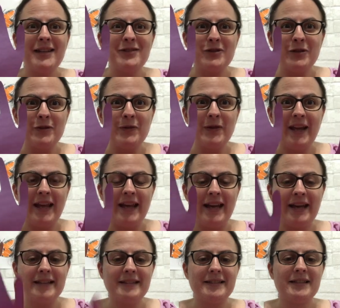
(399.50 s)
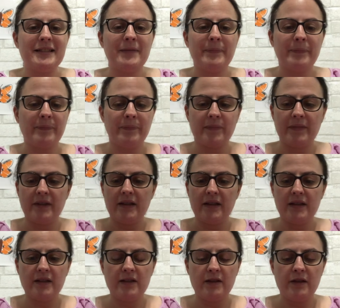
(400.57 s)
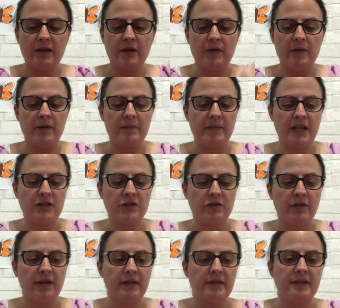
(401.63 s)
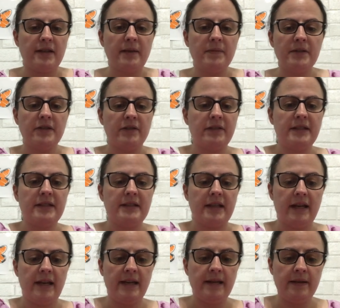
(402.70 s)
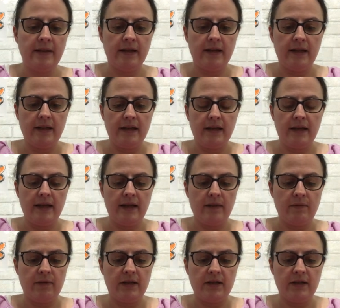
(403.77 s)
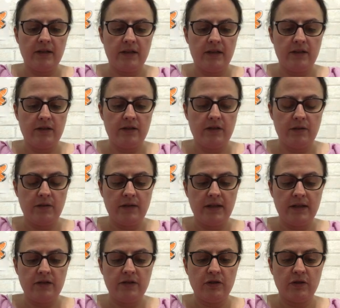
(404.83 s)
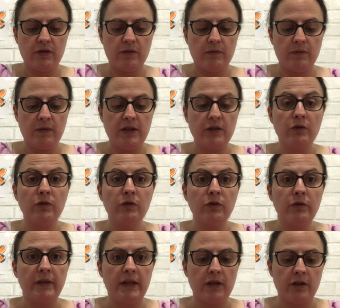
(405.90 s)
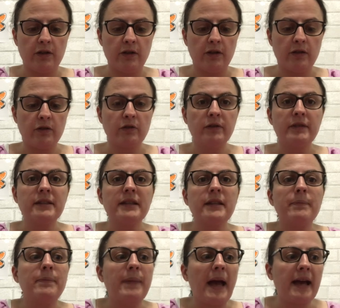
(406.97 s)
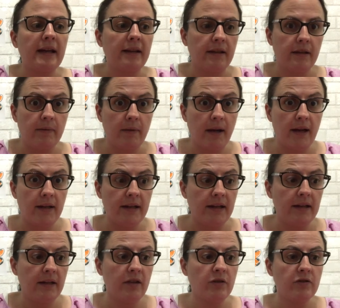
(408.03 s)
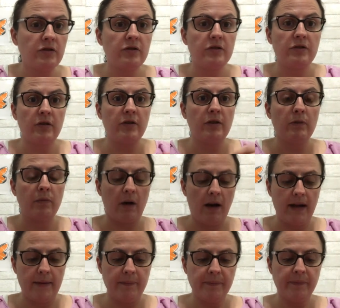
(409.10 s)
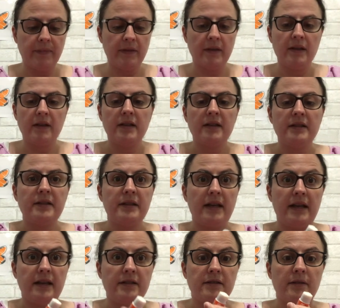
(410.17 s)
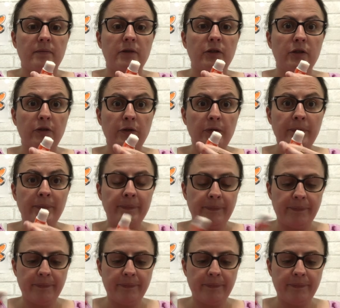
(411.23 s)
2 hands. So make sure the thumbs are inside. And what you're going to do is when you glue it, you're going to glue it to the back of the body, and I'll show you why. Take some glue.